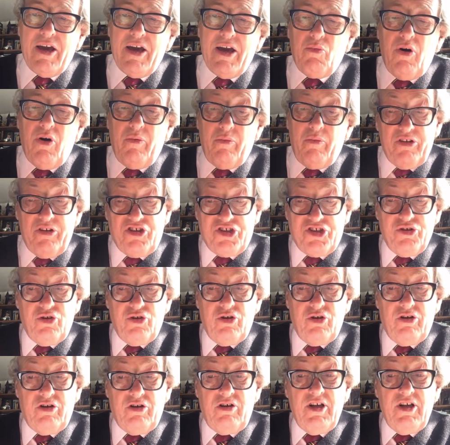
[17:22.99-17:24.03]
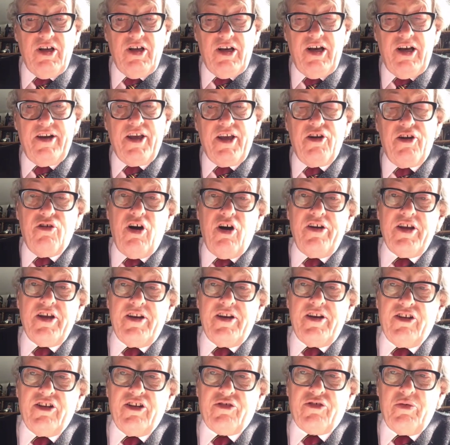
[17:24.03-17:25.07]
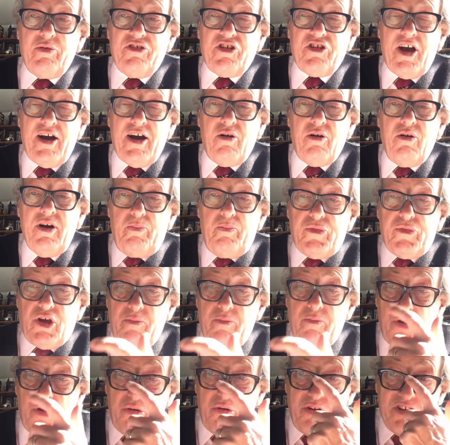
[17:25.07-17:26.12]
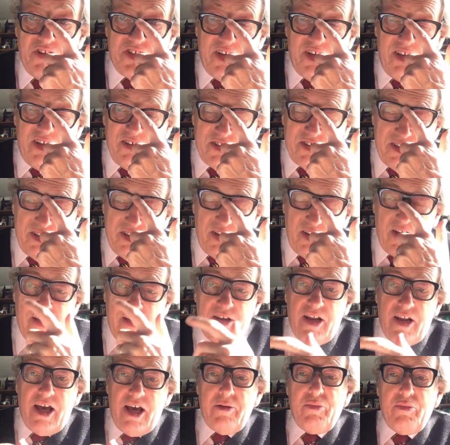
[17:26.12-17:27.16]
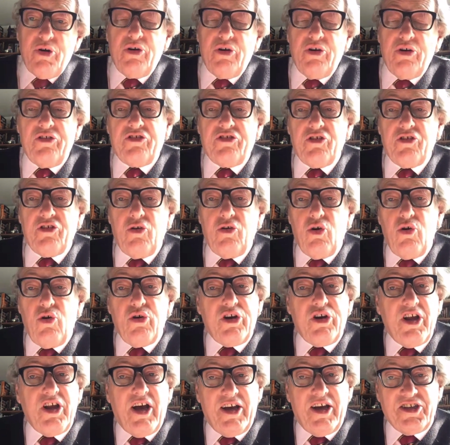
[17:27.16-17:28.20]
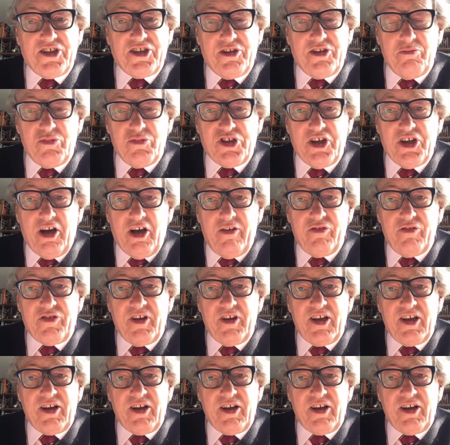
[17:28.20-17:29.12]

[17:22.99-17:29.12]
What we saw earlier on in this was how communities and neighborhoods organized themselves